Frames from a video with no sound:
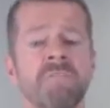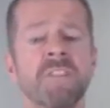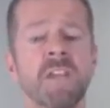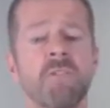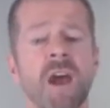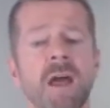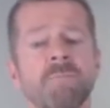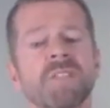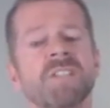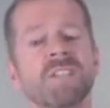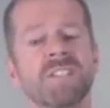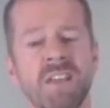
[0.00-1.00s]
grams
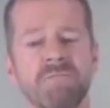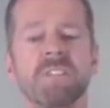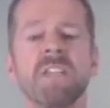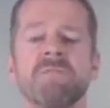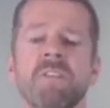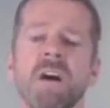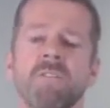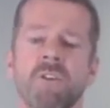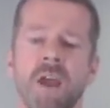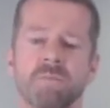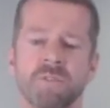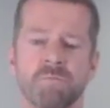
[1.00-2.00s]
to 75
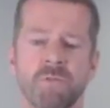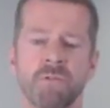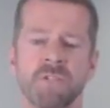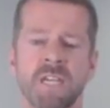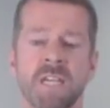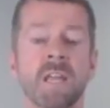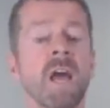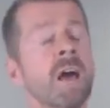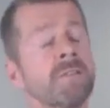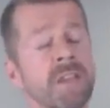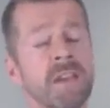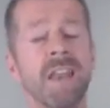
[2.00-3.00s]
grams of protein
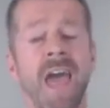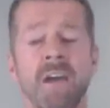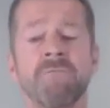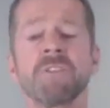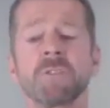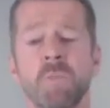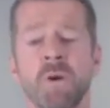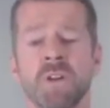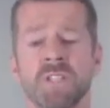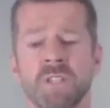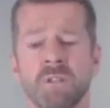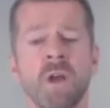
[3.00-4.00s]
that an average
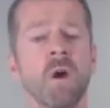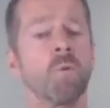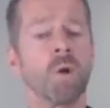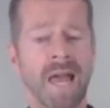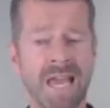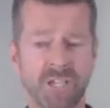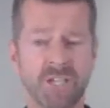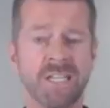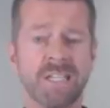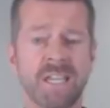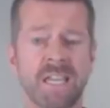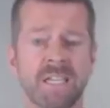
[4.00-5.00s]
person will actually
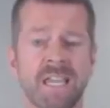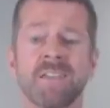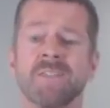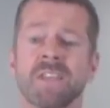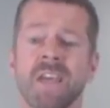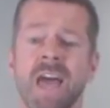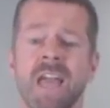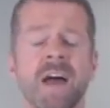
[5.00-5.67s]
need in the day.